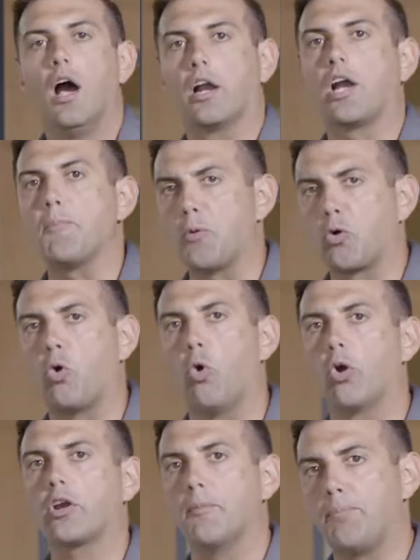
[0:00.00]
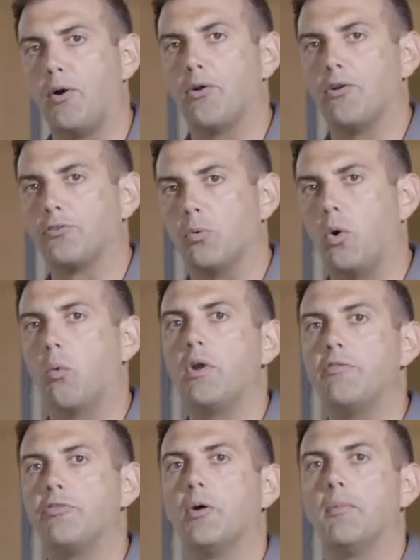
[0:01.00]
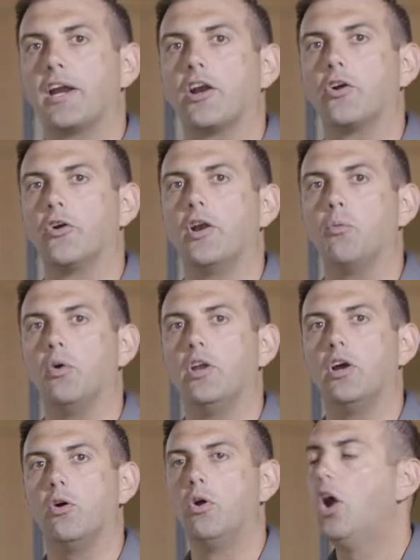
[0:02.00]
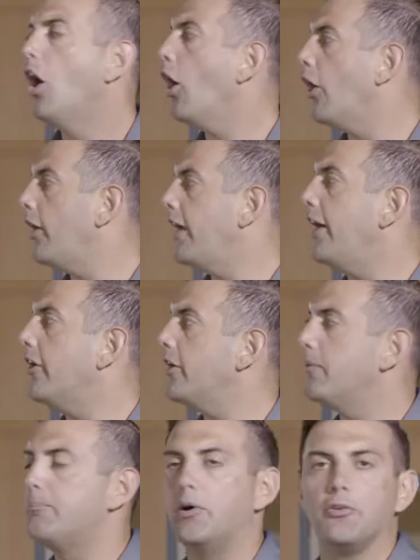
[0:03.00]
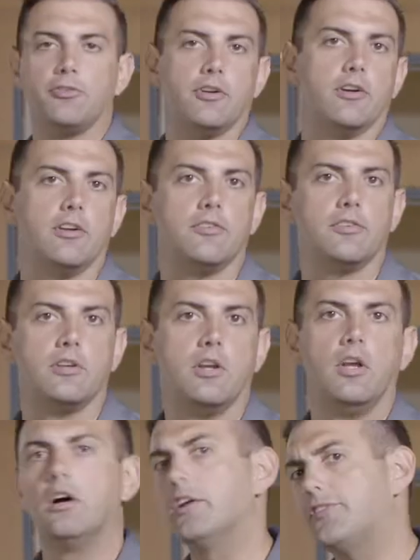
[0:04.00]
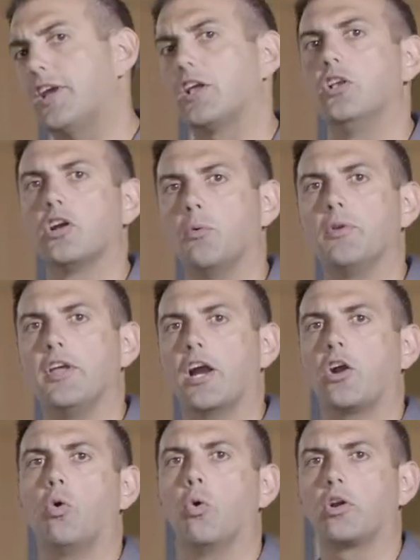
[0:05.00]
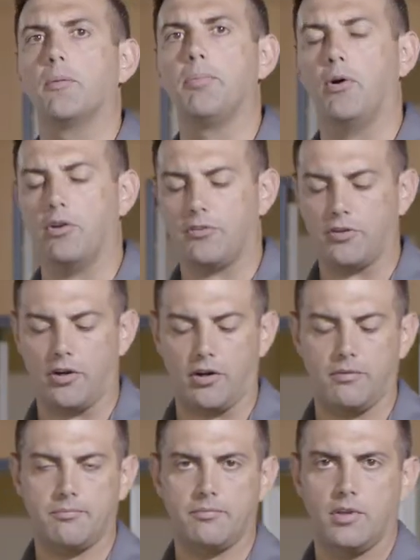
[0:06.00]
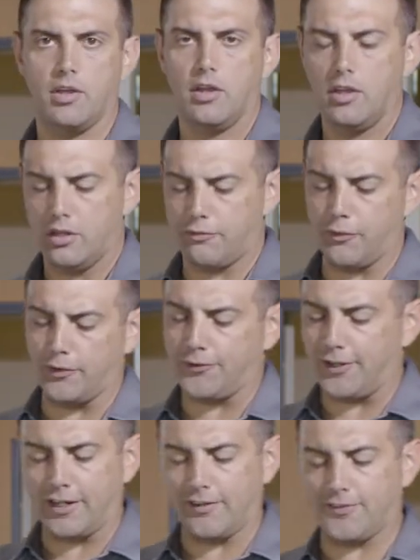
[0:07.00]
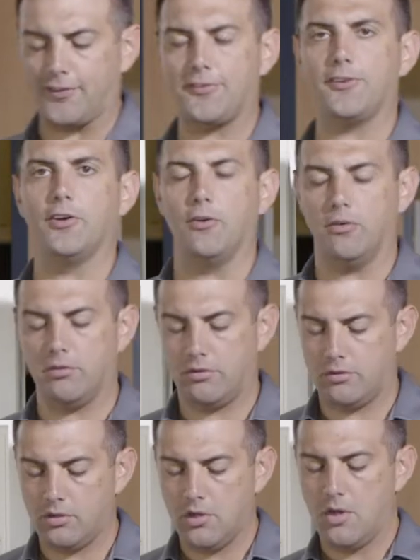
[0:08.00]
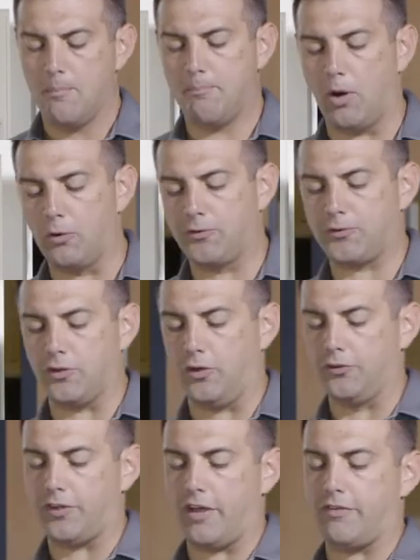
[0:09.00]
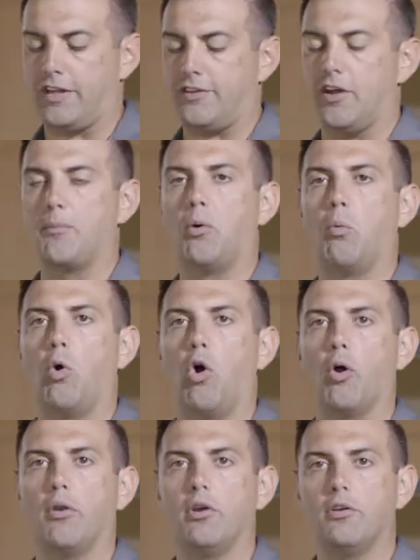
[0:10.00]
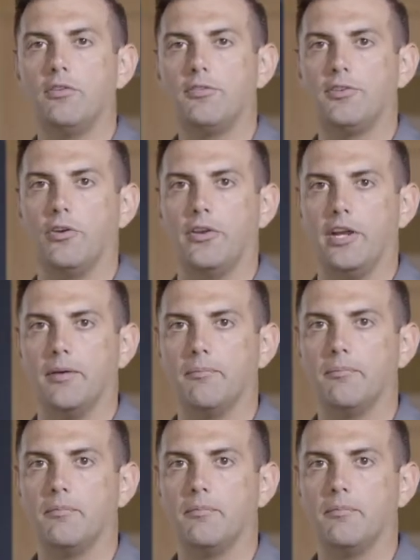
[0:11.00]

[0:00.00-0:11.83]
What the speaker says: A couple core components of what we feel make a great window are inherent in both series. Let's take a look at what that core components are. The first thing is the sill. Both sills have a double-walled sill dam.